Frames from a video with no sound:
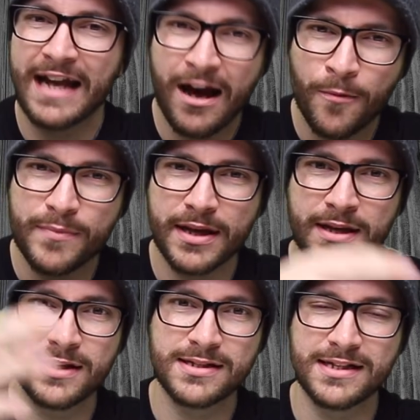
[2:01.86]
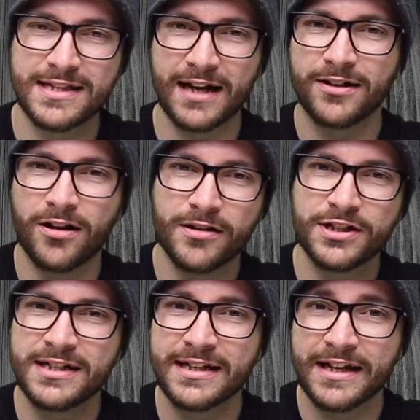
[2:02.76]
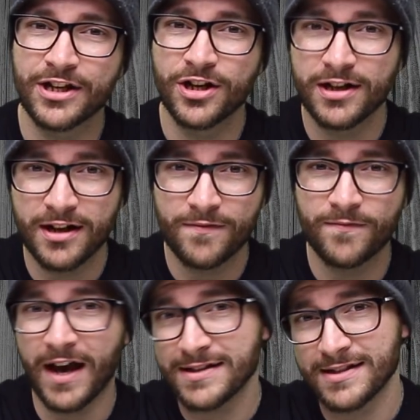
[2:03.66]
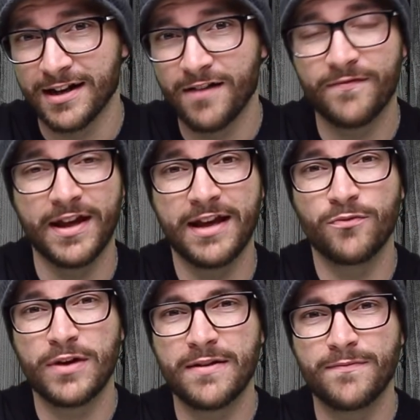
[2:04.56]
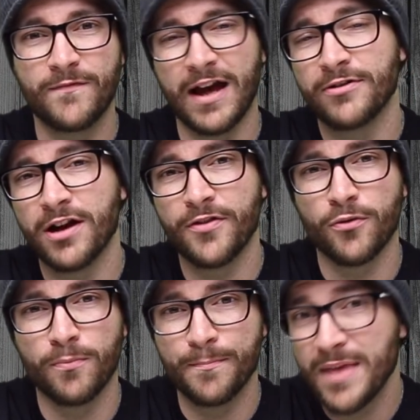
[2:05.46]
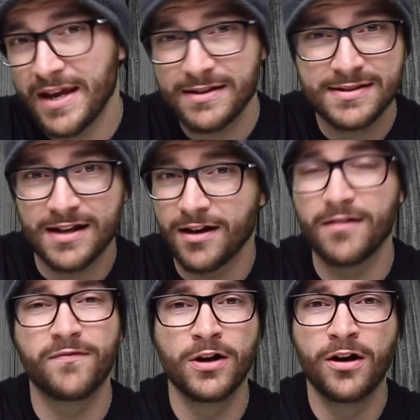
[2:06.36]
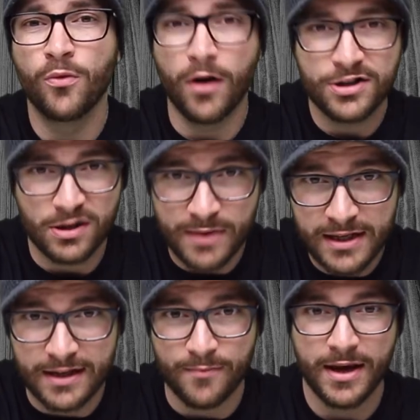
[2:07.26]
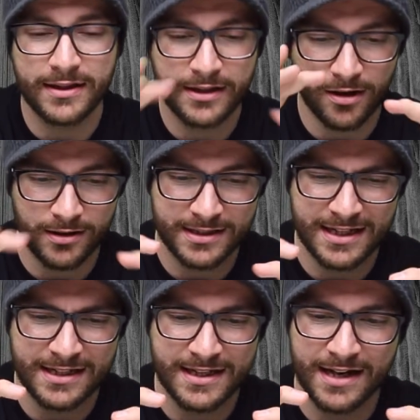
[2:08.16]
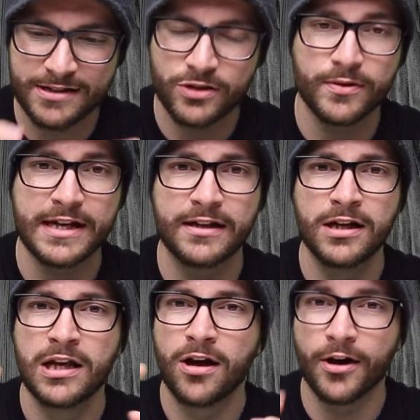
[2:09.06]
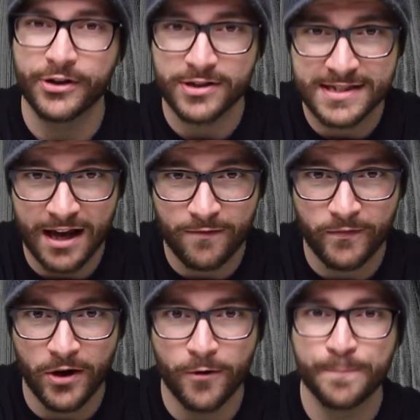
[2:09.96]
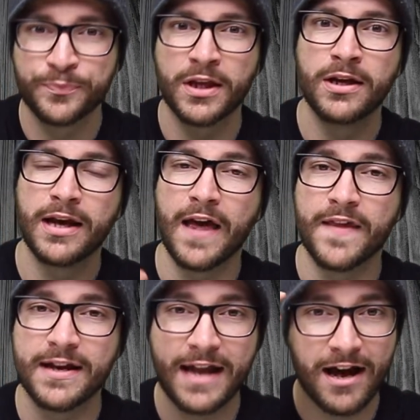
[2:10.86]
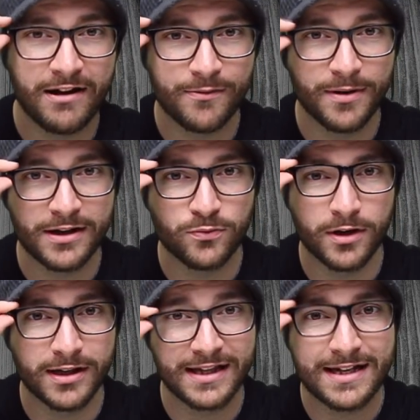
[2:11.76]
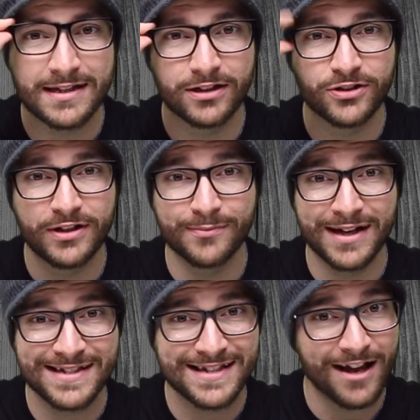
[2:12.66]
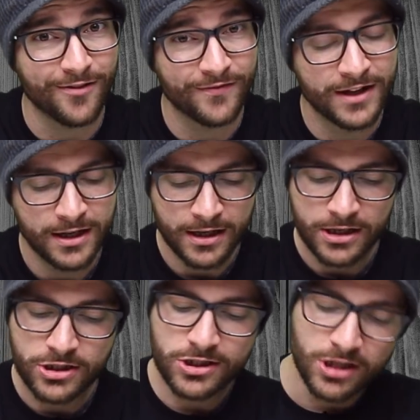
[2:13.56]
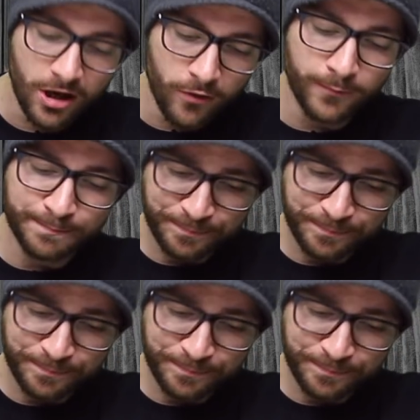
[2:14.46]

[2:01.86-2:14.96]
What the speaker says: out because the technology didn't get good enough, fast enough, and we found other means of watching media, mainly on a teeny tiny screen on your cell phone. And then now everybody's wearing these, including myself. So,